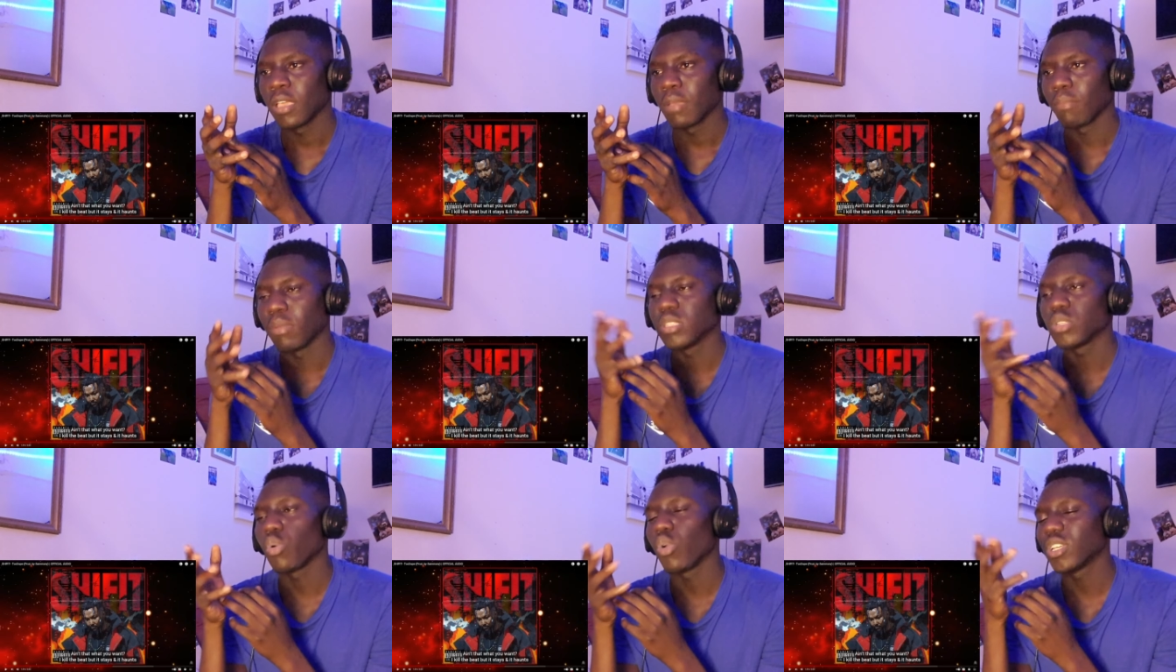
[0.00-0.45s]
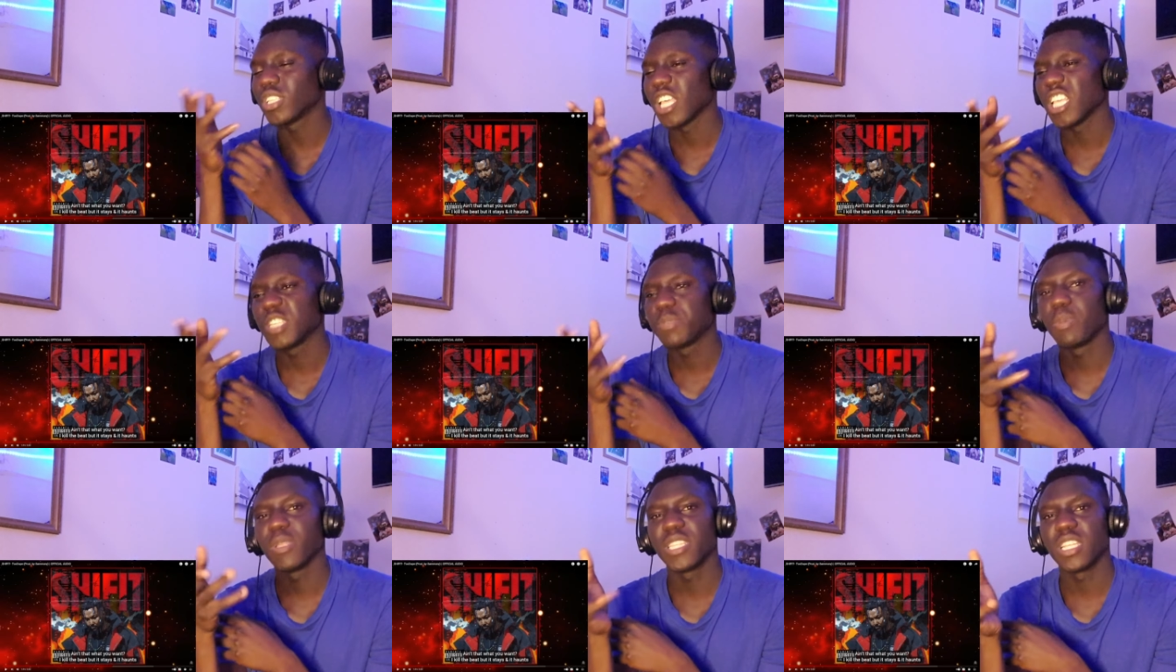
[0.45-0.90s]
But the way that
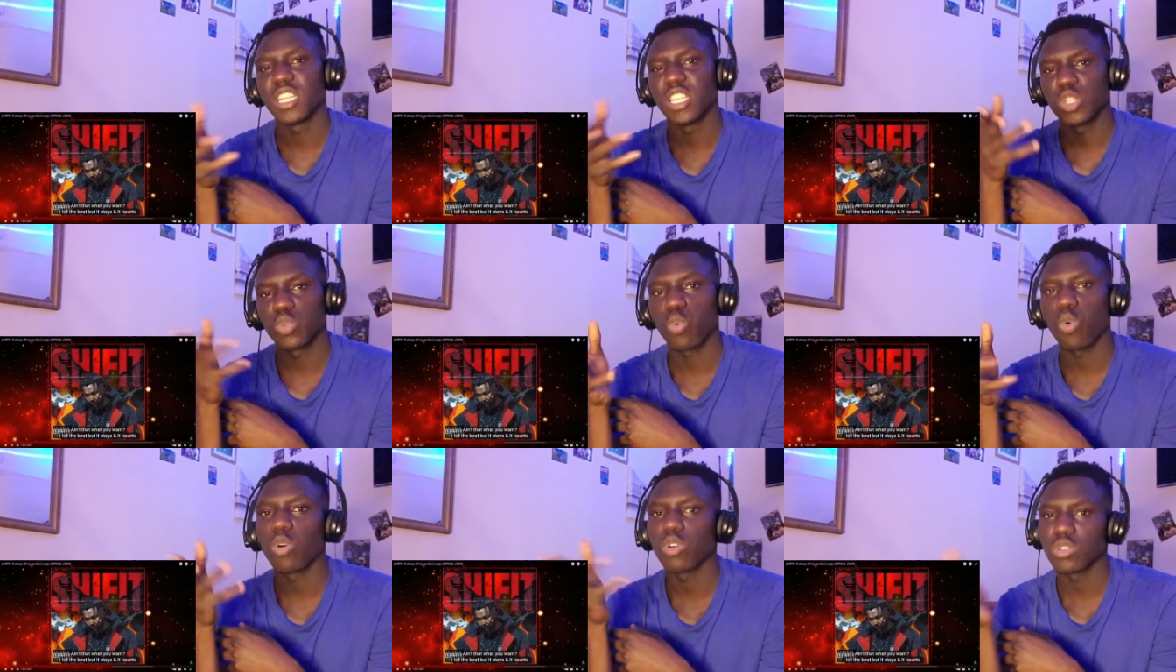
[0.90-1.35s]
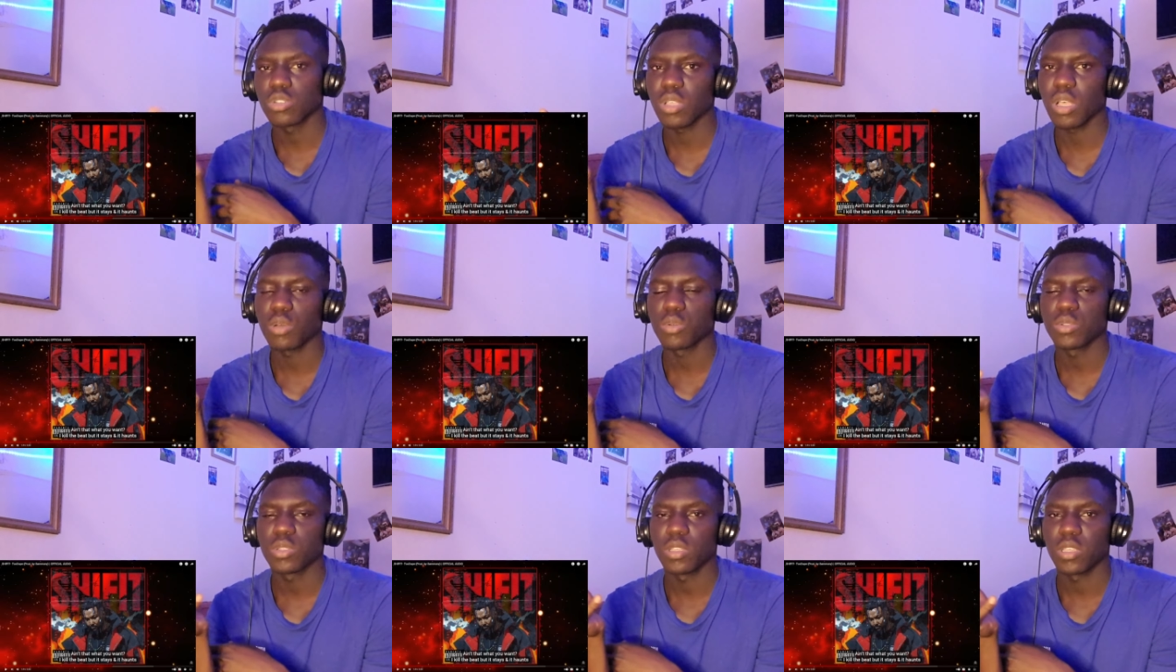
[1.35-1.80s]
he's spitting his words
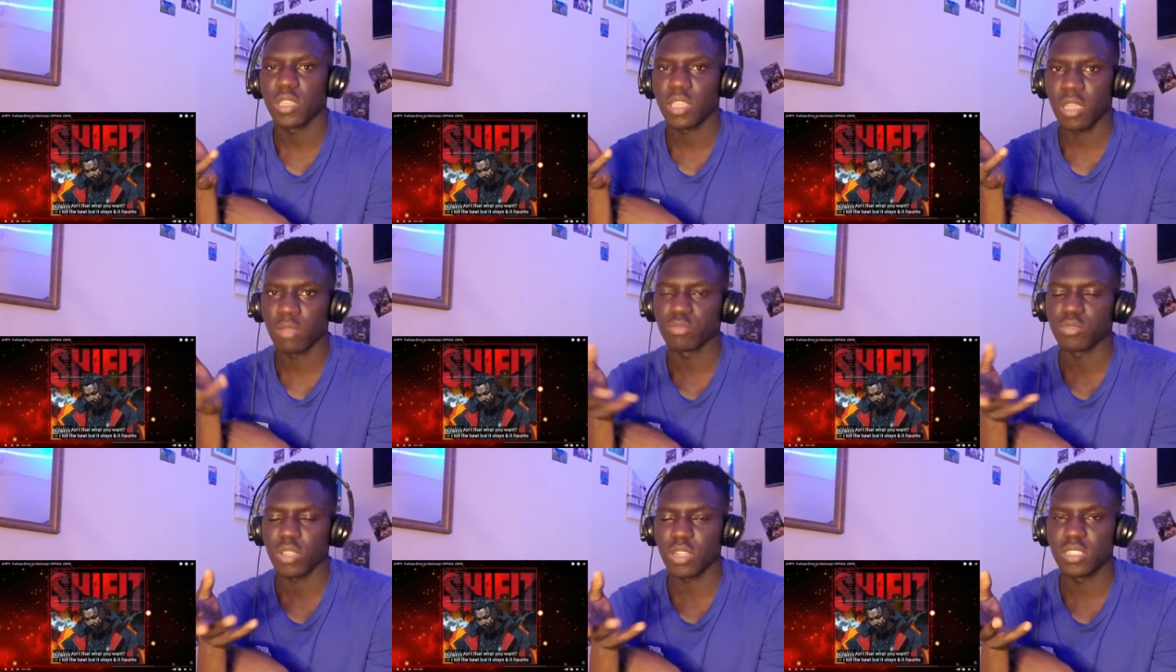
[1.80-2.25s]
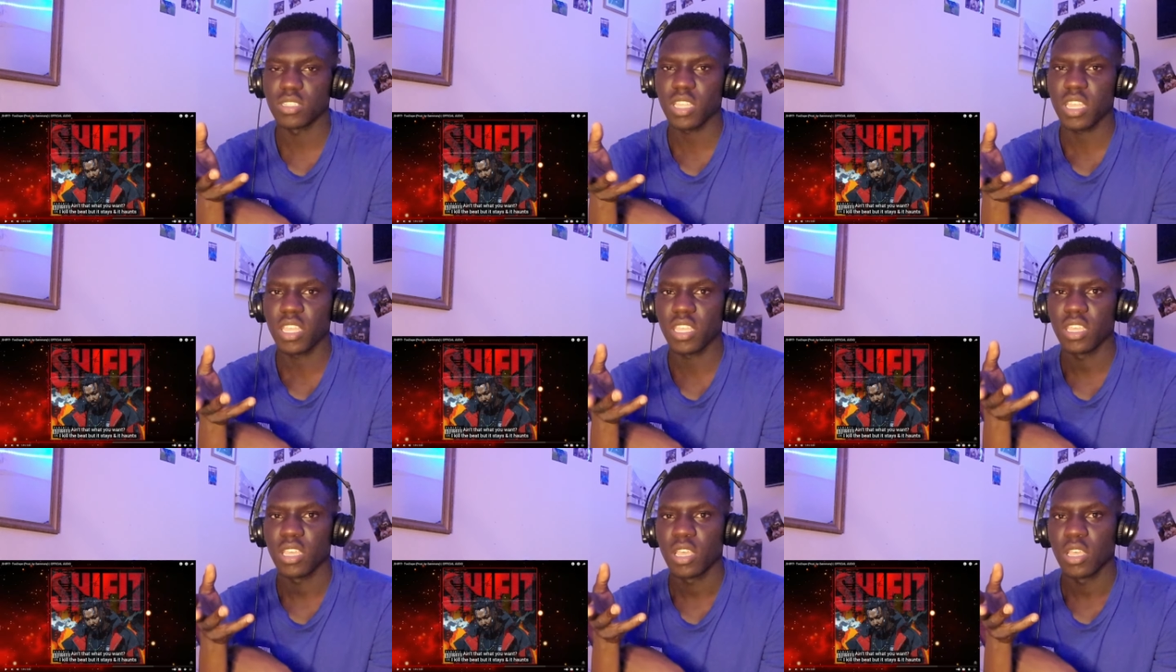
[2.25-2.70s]
out, you get what I'm trying to
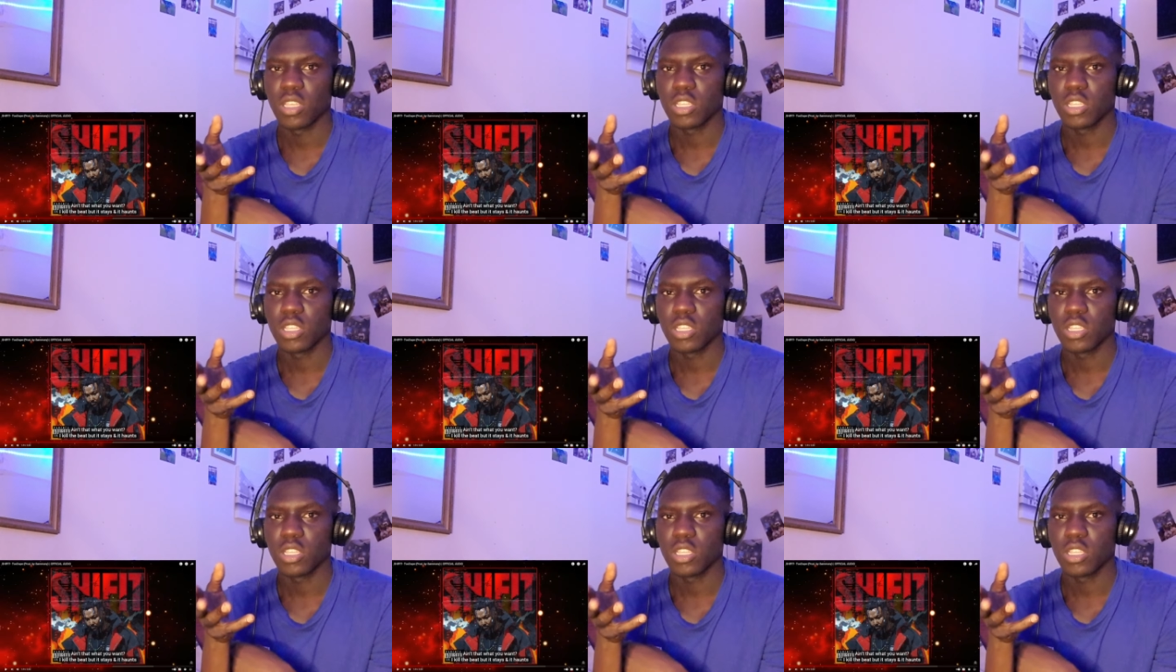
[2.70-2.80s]
say?